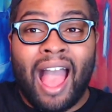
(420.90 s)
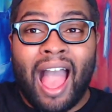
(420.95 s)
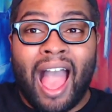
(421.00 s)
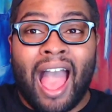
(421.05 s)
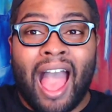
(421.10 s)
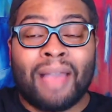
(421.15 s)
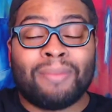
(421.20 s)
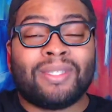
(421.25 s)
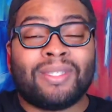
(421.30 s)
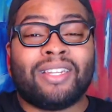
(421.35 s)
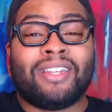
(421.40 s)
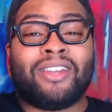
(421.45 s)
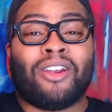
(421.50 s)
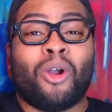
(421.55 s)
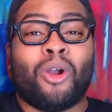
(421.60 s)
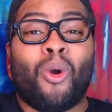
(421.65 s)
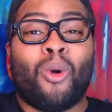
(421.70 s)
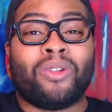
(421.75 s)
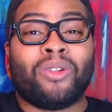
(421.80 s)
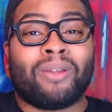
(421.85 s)
I'm sitting here
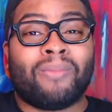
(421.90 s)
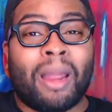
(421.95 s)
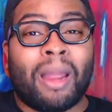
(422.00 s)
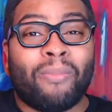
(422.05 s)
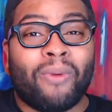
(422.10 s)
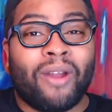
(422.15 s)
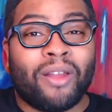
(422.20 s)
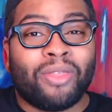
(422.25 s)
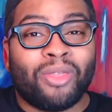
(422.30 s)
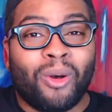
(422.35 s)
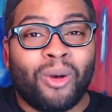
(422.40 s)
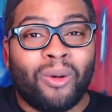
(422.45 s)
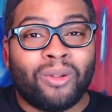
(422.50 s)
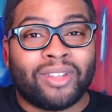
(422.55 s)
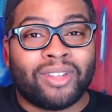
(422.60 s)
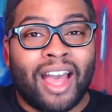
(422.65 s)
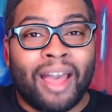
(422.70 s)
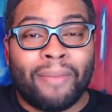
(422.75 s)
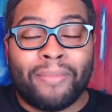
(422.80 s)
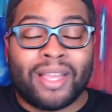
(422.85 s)
holding my breath the whole
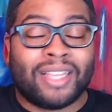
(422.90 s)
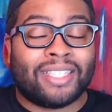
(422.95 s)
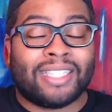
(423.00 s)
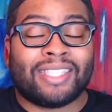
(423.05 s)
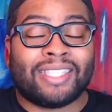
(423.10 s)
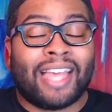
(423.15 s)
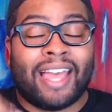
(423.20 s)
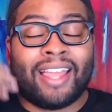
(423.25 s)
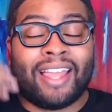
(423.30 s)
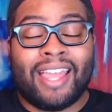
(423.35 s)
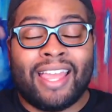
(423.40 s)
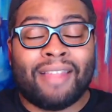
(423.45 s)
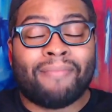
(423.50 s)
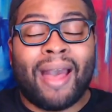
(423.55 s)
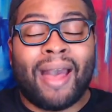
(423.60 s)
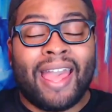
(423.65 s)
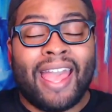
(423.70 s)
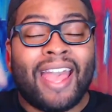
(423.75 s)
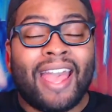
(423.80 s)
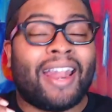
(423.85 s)
time because it's like, in
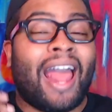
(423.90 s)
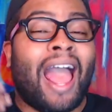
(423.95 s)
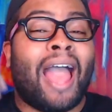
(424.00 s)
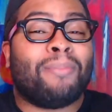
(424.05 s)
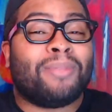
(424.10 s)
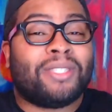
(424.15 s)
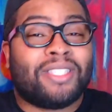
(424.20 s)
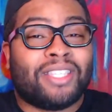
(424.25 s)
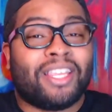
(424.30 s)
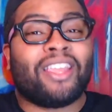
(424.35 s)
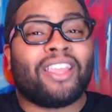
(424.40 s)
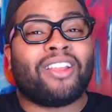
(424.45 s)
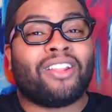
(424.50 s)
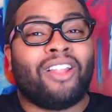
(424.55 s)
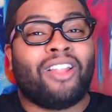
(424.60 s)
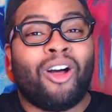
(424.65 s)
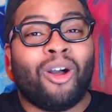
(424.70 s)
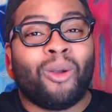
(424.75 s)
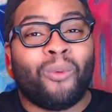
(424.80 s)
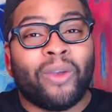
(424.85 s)
my head, I'm singing
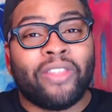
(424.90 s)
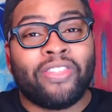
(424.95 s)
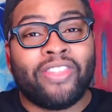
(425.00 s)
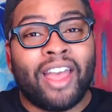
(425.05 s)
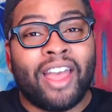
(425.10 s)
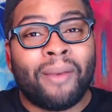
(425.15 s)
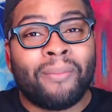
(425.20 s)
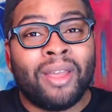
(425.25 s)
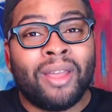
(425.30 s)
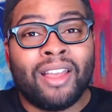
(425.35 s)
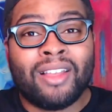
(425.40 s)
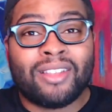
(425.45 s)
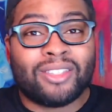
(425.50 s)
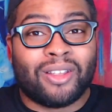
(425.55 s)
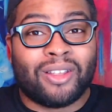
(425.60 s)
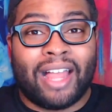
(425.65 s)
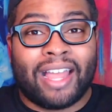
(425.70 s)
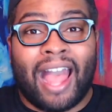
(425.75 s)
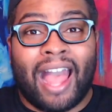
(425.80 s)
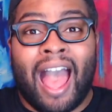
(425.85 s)
along with them.
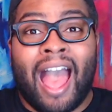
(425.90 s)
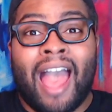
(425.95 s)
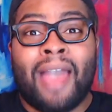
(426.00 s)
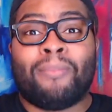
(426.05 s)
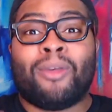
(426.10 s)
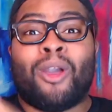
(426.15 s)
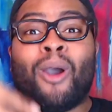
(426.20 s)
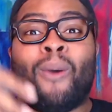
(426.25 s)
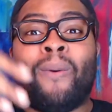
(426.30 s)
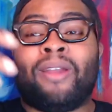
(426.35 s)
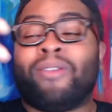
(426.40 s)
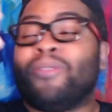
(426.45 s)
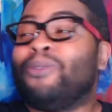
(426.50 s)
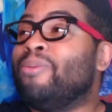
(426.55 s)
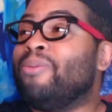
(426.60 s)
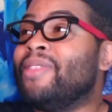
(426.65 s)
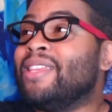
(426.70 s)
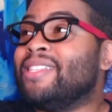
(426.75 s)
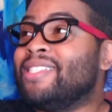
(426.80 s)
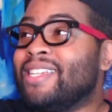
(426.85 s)
So, like, I'm going
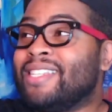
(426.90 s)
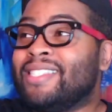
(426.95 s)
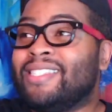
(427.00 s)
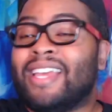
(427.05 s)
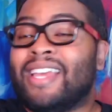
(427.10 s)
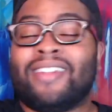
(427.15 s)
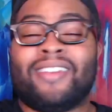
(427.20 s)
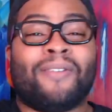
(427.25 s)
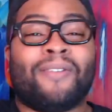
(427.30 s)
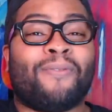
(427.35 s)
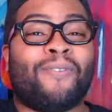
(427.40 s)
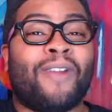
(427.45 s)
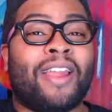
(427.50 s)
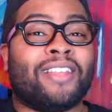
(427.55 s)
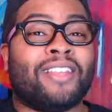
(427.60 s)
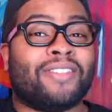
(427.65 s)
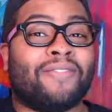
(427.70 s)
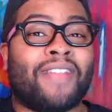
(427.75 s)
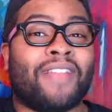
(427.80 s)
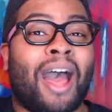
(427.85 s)
through this extended
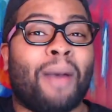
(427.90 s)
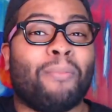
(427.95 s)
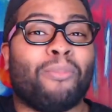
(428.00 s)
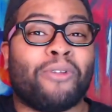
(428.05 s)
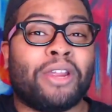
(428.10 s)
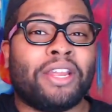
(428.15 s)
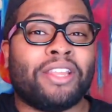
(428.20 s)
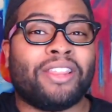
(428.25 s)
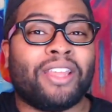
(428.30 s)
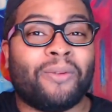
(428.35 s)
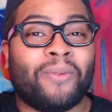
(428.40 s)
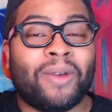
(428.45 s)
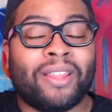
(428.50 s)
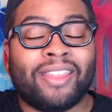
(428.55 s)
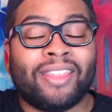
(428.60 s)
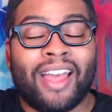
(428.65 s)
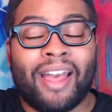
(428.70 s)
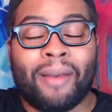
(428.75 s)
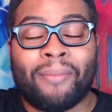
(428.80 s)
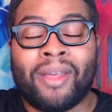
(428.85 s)
phrase of not breathing with
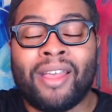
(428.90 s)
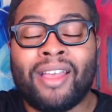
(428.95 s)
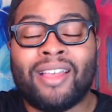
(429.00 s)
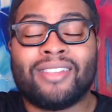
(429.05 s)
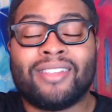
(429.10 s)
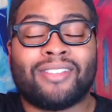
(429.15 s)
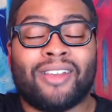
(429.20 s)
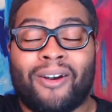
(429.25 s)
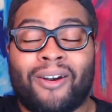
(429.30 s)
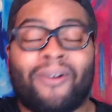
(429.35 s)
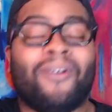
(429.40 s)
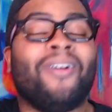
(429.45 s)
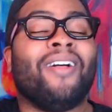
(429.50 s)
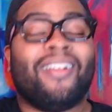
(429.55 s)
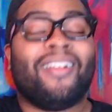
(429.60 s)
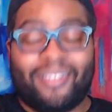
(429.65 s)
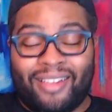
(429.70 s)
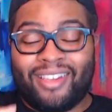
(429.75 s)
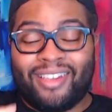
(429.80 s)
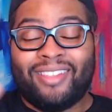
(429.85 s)
them. So
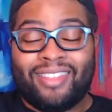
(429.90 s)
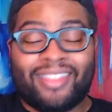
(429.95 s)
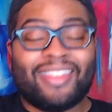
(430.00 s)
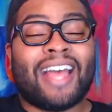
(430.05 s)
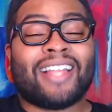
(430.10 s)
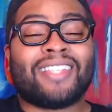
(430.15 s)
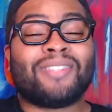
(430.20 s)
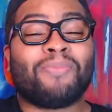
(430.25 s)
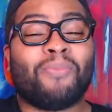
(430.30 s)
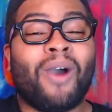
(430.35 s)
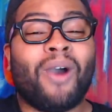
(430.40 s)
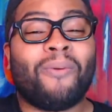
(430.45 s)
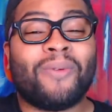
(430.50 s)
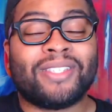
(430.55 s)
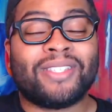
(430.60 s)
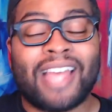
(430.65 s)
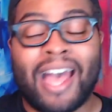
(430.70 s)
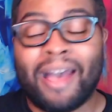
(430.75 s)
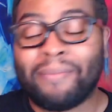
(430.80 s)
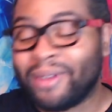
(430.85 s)
that's what
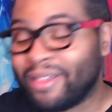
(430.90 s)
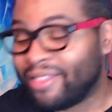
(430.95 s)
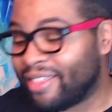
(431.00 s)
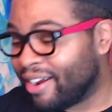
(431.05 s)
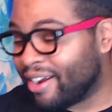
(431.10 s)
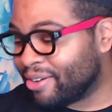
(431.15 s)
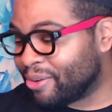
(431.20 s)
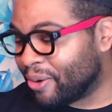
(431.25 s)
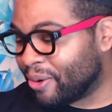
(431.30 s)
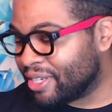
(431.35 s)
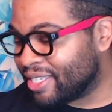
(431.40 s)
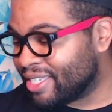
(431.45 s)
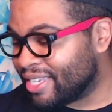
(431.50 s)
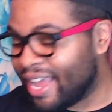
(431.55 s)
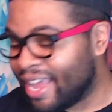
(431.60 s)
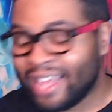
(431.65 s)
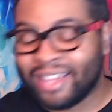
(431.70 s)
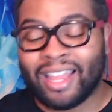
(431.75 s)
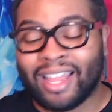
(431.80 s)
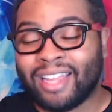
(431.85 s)
was happening there towards the
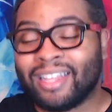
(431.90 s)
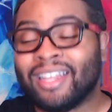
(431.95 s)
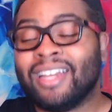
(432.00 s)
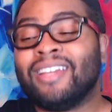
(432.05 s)
end. Like,